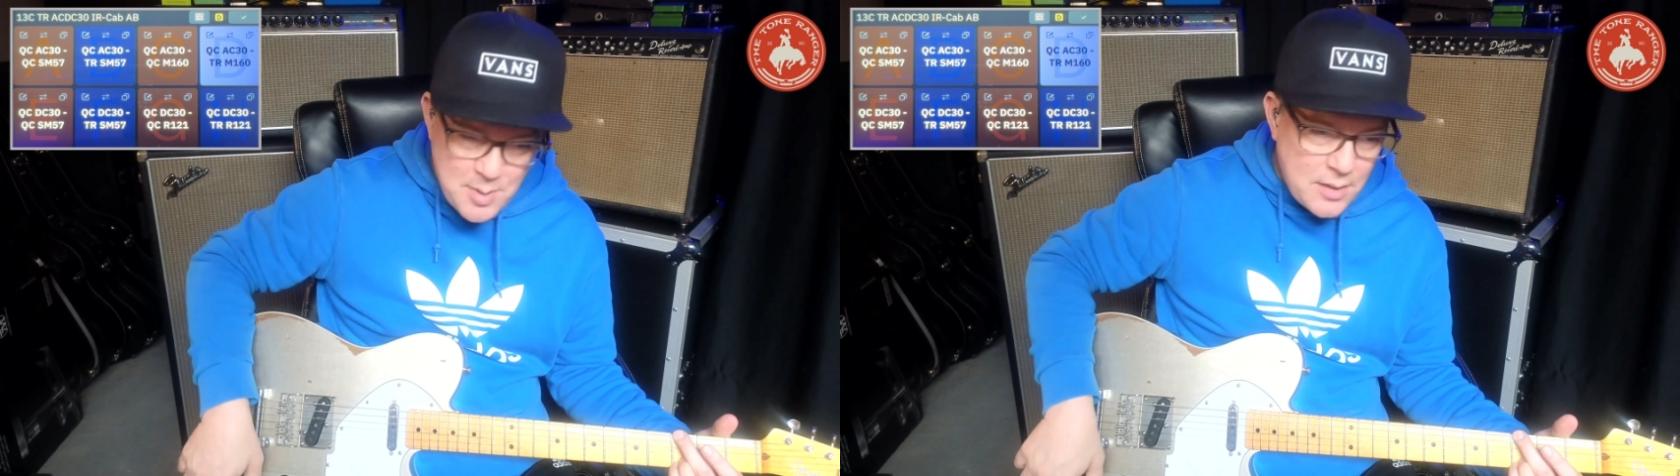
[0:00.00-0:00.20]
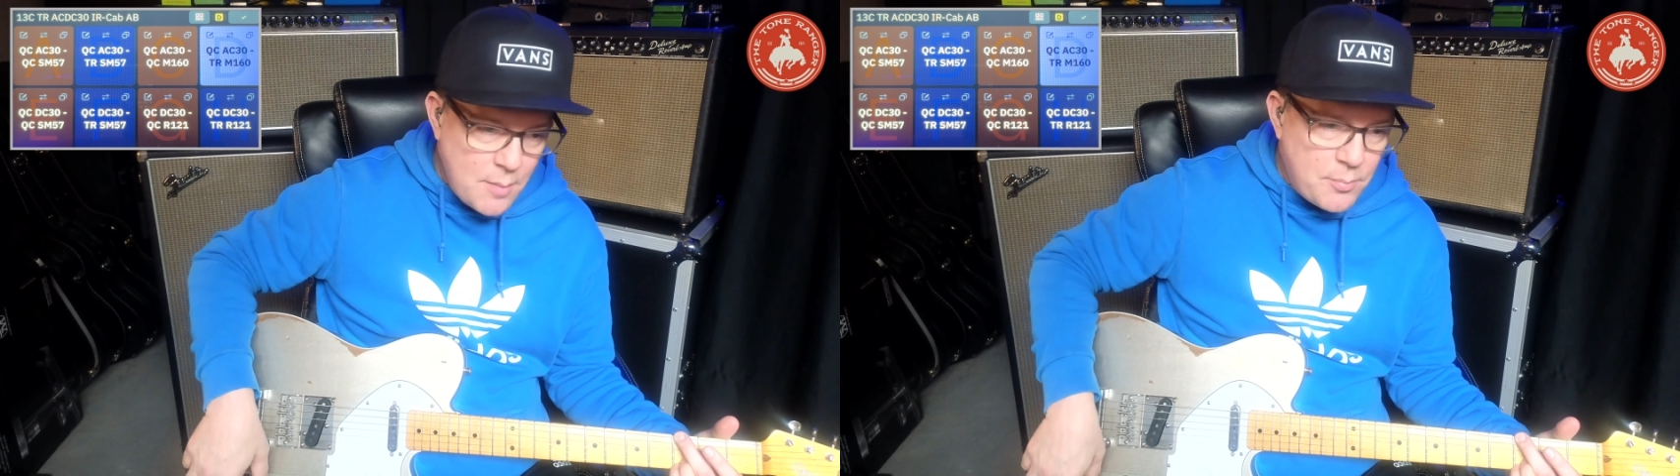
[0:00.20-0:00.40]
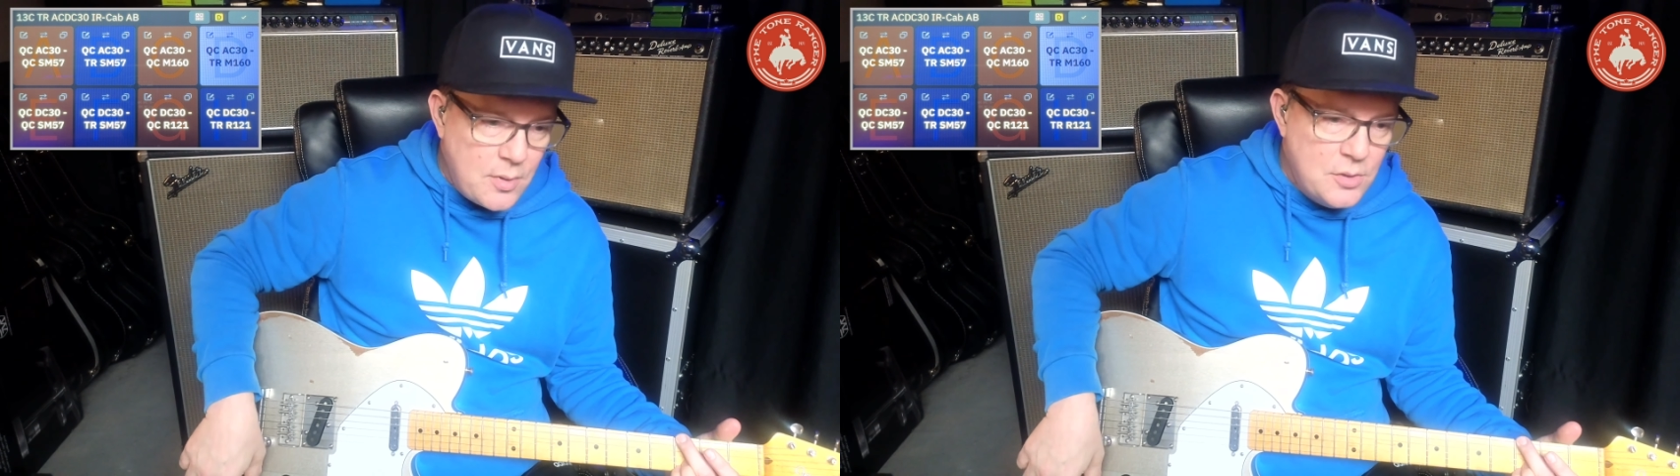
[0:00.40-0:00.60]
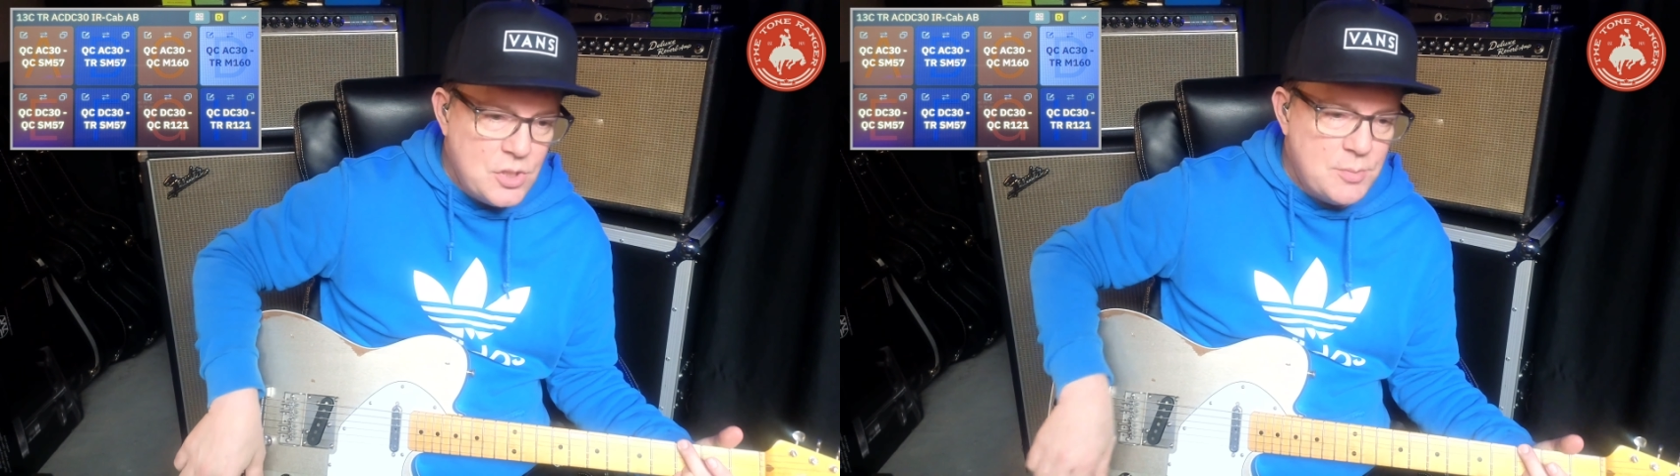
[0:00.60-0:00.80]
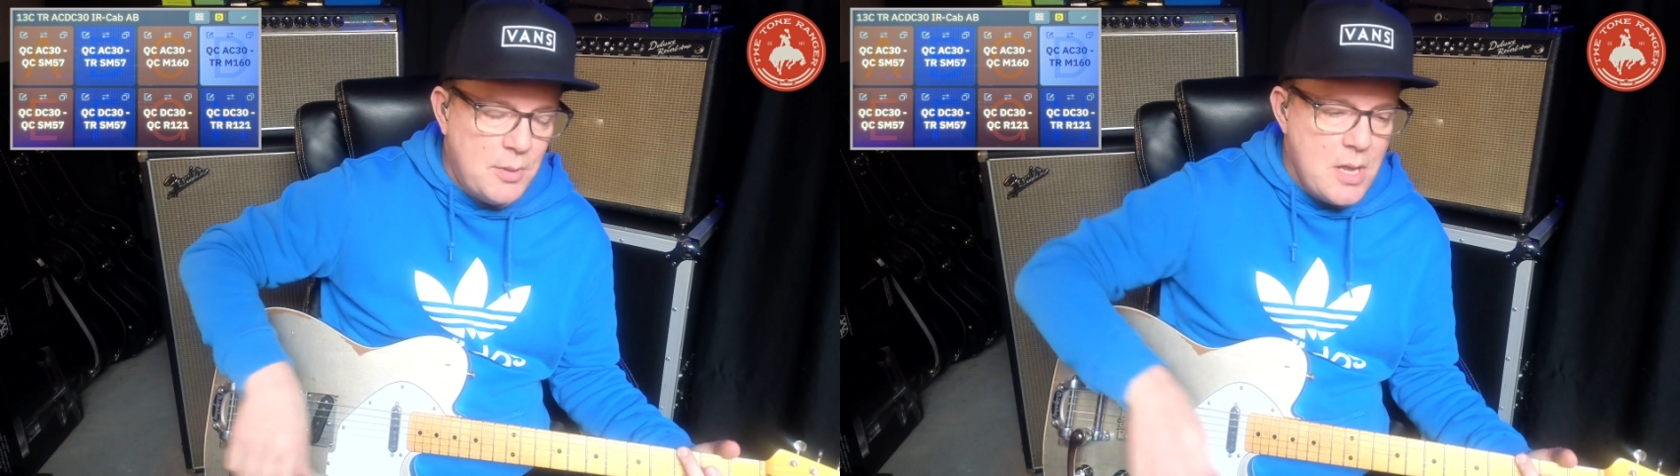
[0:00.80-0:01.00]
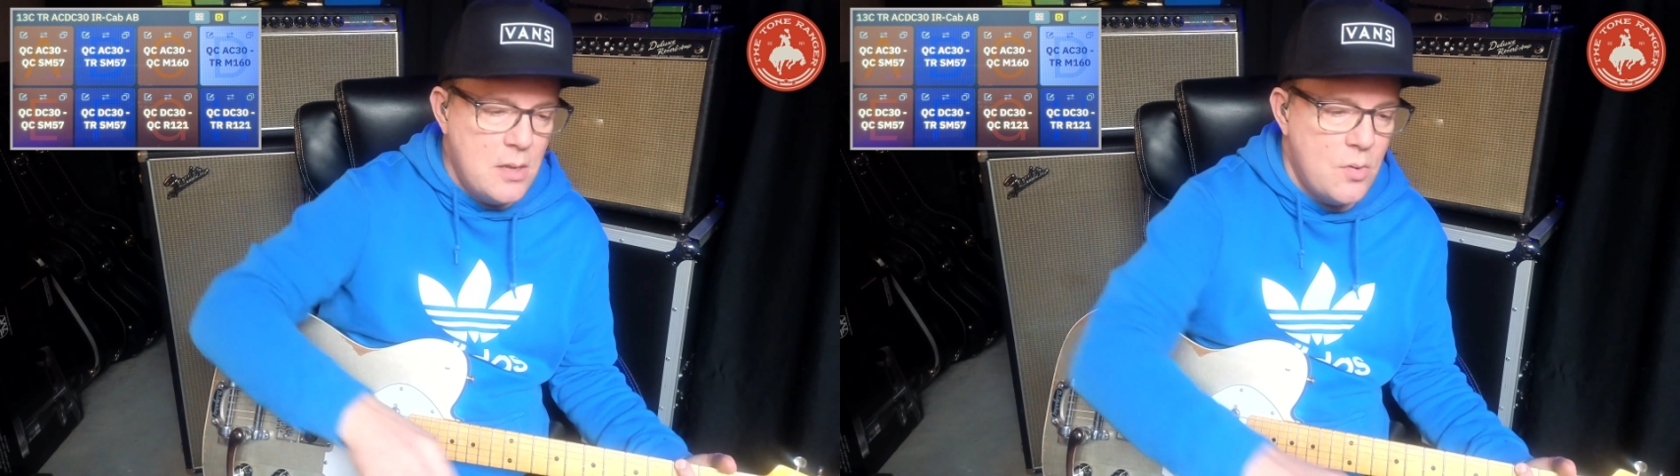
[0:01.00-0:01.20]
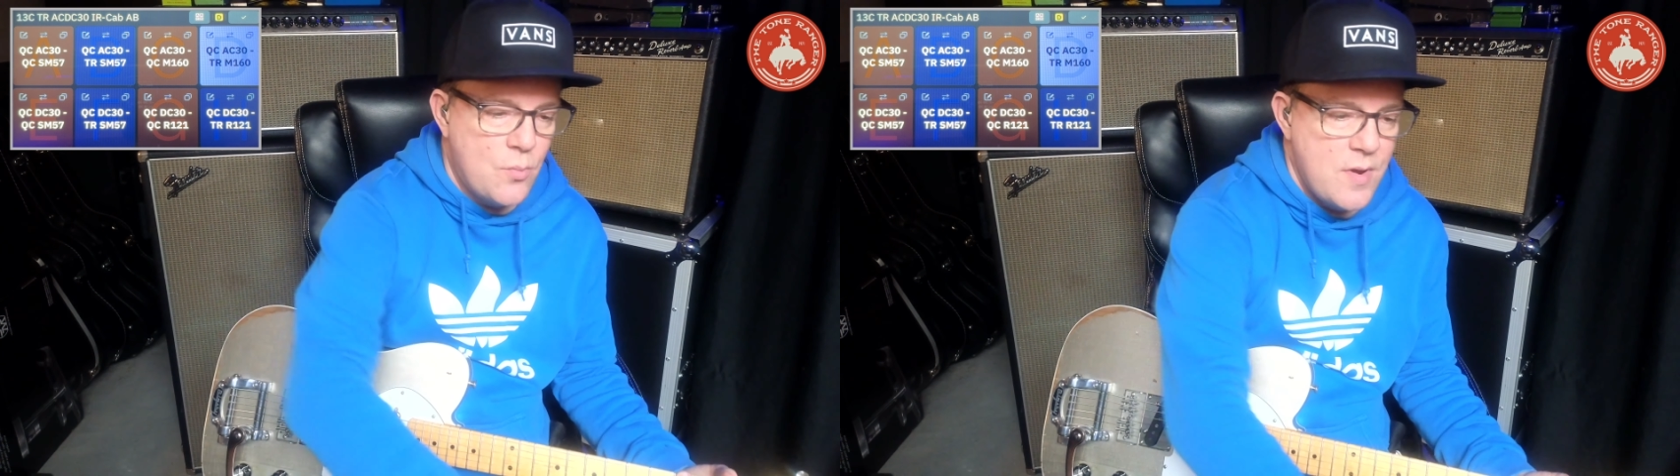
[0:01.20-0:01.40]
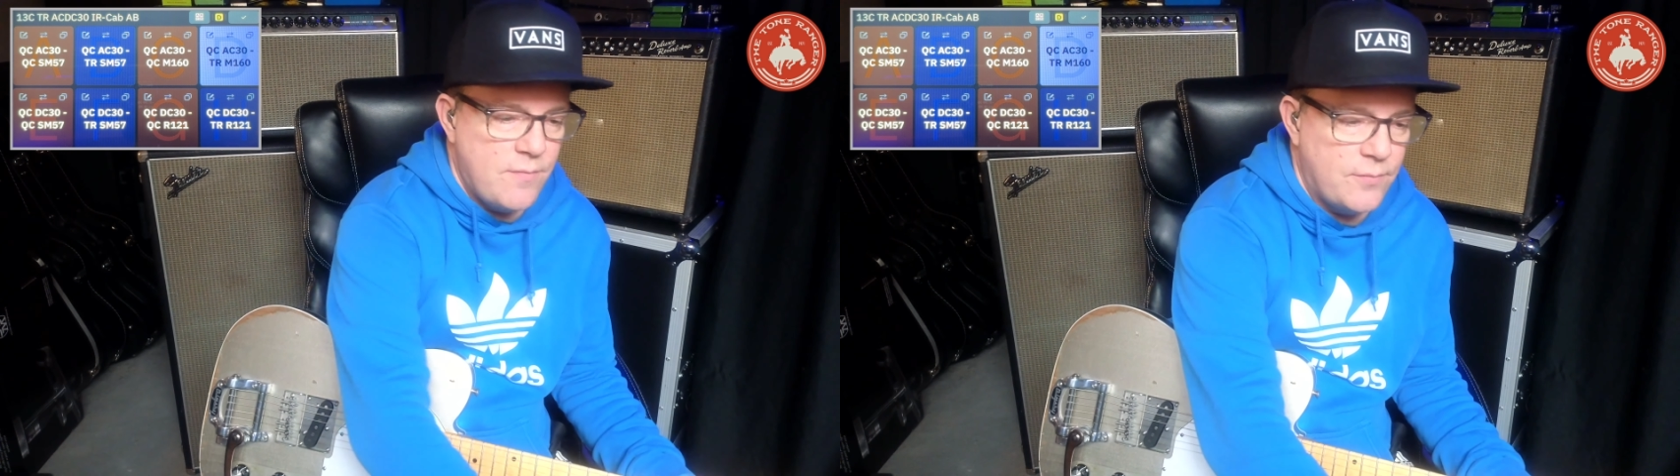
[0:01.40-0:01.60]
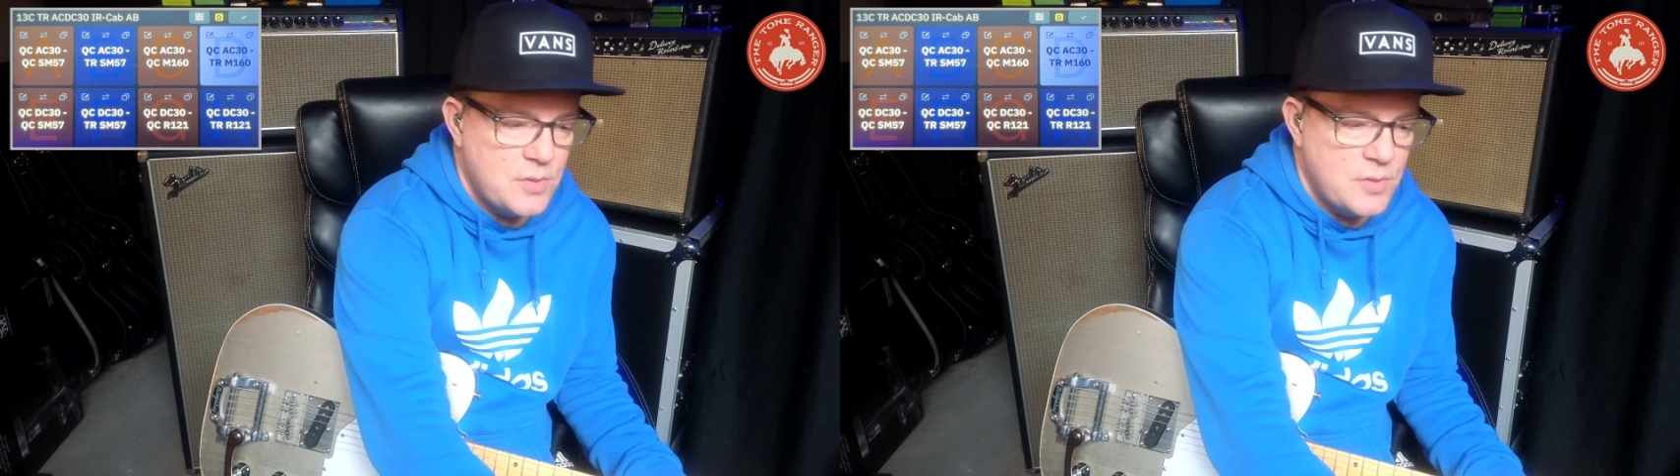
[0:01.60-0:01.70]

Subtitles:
pickup and just play a little riff,